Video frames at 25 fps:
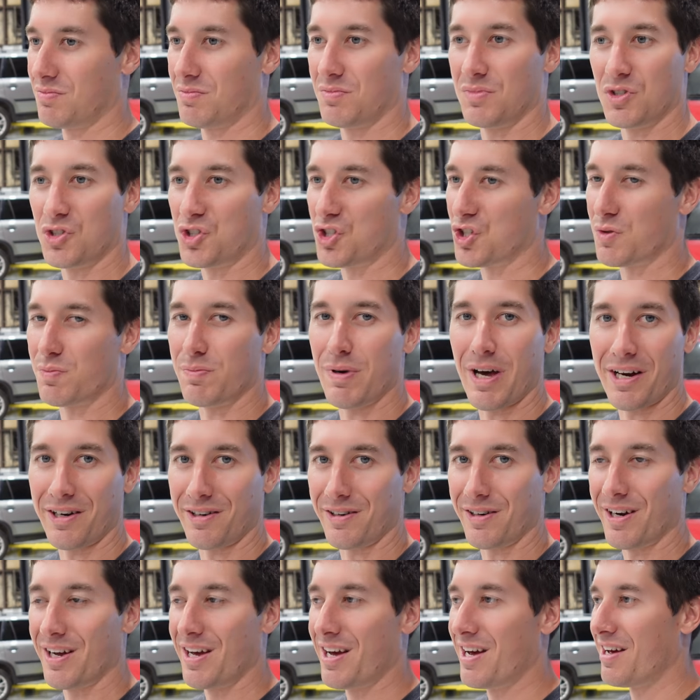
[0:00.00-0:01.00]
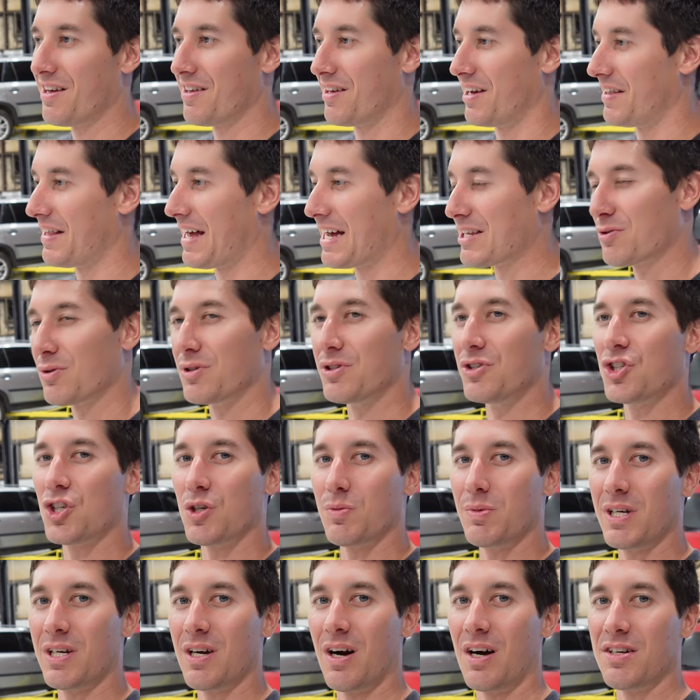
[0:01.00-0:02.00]
it's just better. And that's what you
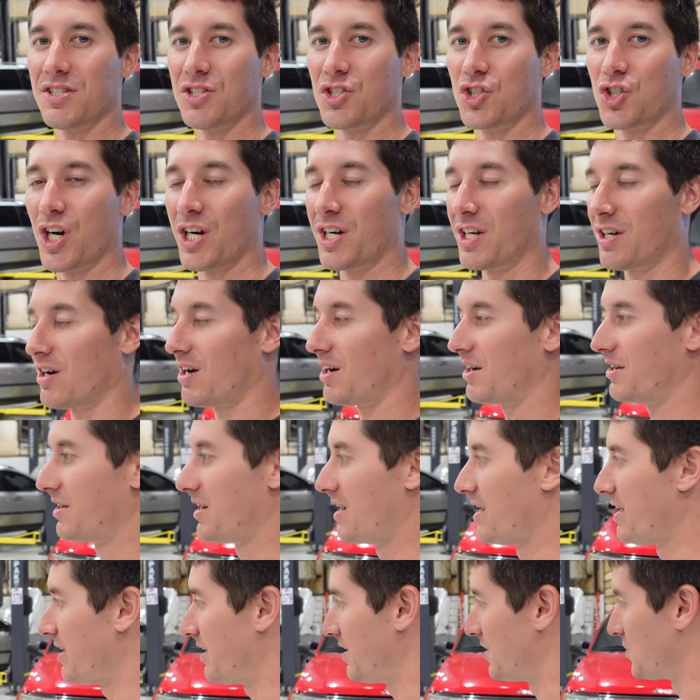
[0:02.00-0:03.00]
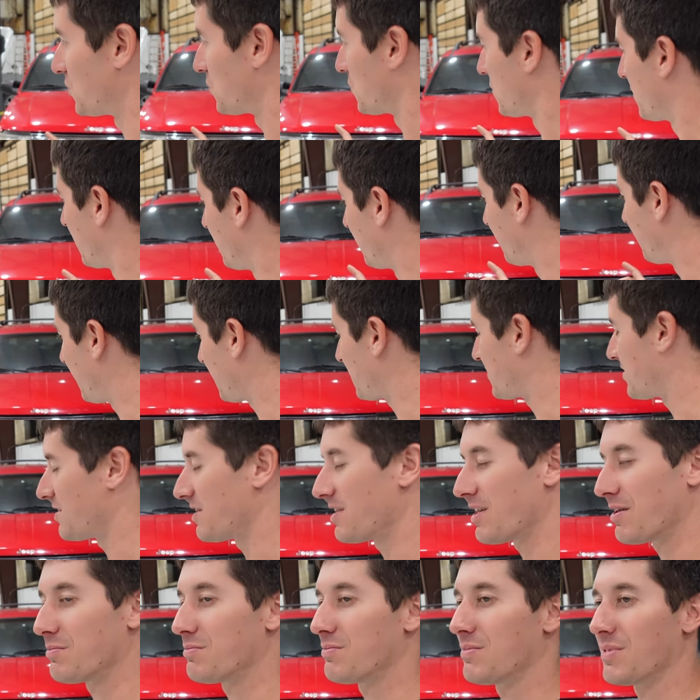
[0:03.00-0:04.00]
should be concentrating on, is
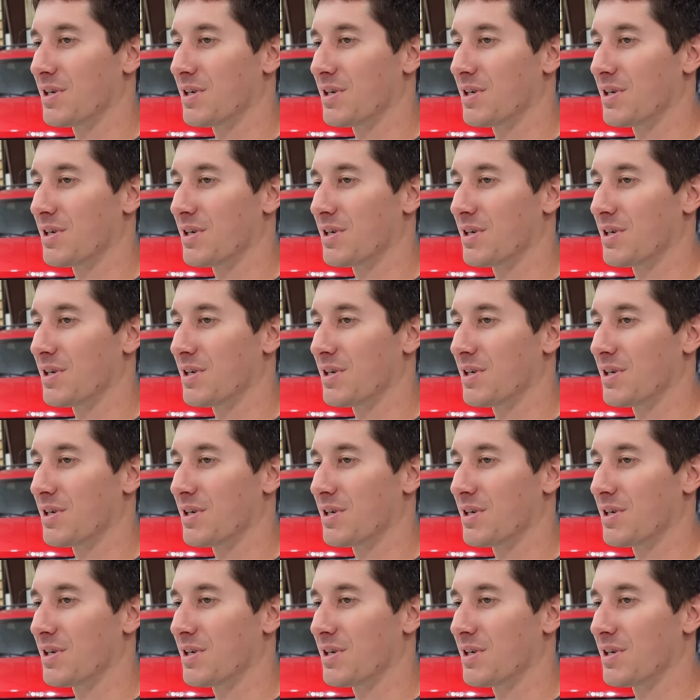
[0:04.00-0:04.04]
fixing them